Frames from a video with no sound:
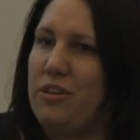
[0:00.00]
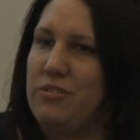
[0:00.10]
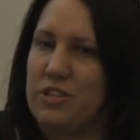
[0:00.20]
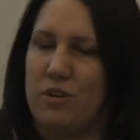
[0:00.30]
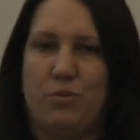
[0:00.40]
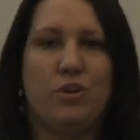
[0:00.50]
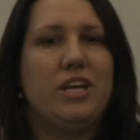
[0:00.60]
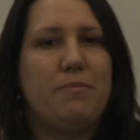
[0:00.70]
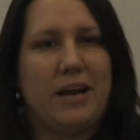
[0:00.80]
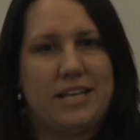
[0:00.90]
whether it's
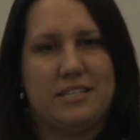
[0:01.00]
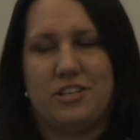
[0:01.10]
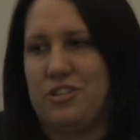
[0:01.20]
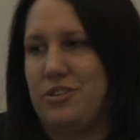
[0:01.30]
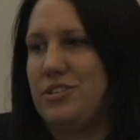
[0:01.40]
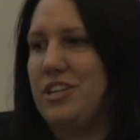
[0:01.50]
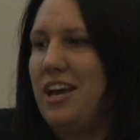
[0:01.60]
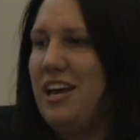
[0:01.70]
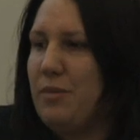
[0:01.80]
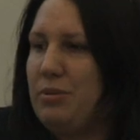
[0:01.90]
community-based
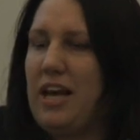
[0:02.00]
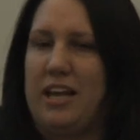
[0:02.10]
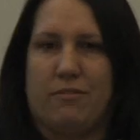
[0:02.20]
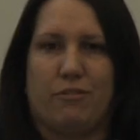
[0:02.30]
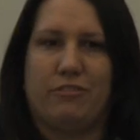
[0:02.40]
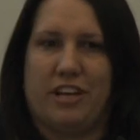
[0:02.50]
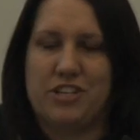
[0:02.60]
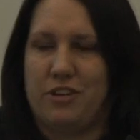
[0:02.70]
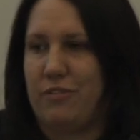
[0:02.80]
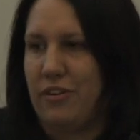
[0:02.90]
issues, the planning and
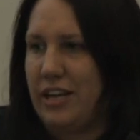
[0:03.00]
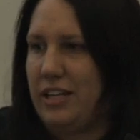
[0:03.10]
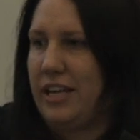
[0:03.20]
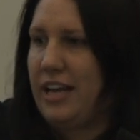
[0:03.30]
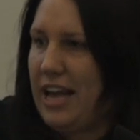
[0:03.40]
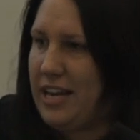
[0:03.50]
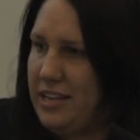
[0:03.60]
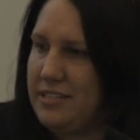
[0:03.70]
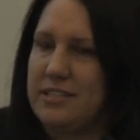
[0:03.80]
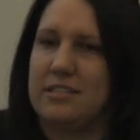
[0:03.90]
reflection are very clear.
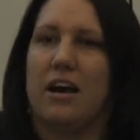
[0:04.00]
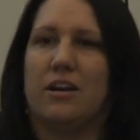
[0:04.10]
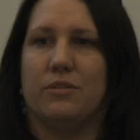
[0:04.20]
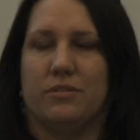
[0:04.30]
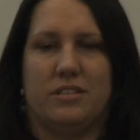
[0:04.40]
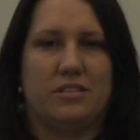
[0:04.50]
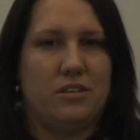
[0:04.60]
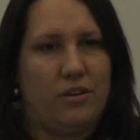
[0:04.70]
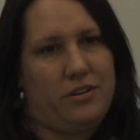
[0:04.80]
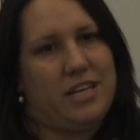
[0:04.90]
And it is a cycle. There's
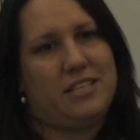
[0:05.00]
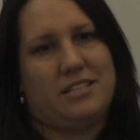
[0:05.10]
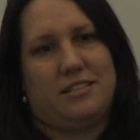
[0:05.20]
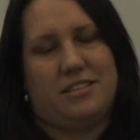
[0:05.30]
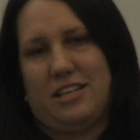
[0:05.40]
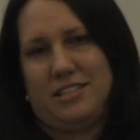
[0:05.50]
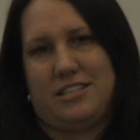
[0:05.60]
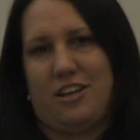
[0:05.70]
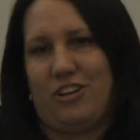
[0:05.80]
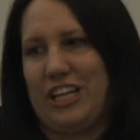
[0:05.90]

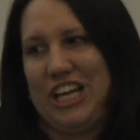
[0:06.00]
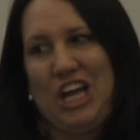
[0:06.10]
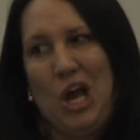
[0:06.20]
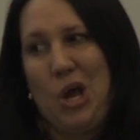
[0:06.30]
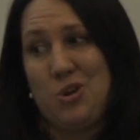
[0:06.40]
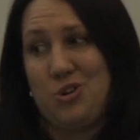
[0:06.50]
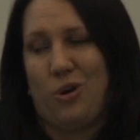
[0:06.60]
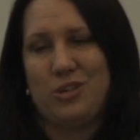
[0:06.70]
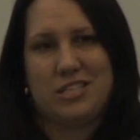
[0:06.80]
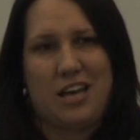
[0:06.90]
necessarily
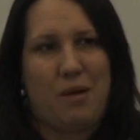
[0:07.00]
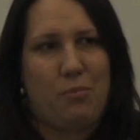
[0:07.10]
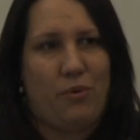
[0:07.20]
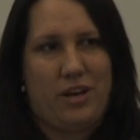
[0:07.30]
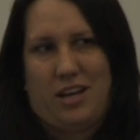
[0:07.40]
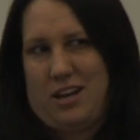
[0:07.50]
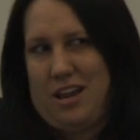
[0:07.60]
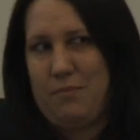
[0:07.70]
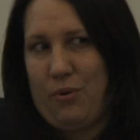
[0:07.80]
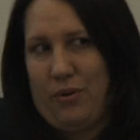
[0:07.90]
no start point and
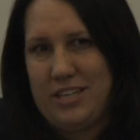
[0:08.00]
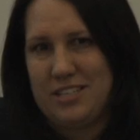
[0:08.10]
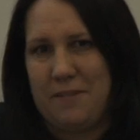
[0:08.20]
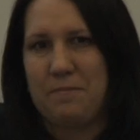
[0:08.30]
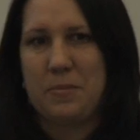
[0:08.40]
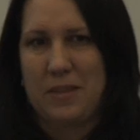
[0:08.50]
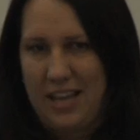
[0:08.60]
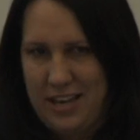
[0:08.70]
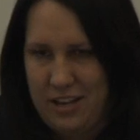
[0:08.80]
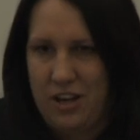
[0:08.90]
end point.
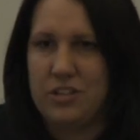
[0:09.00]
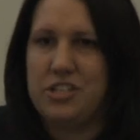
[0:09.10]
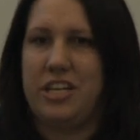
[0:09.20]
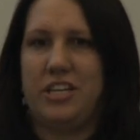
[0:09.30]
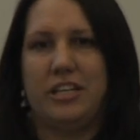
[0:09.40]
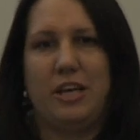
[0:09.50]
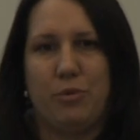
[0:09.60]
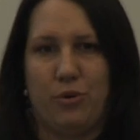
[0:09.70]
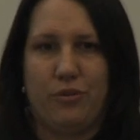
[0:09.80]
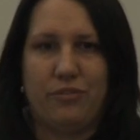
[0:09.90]
It continually
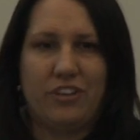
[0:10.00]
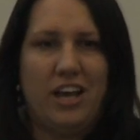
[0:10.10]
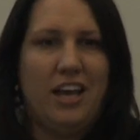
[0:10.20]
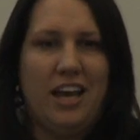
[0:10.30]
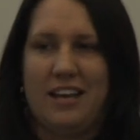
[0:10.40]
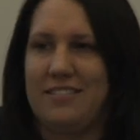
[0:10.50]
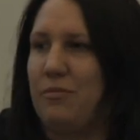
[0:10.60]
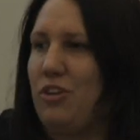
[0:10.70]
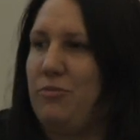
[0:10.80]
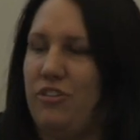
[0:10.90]
moves. And
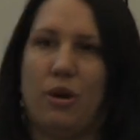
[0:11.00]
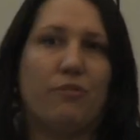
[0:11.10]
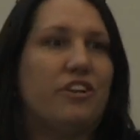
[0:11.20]
sometimes you go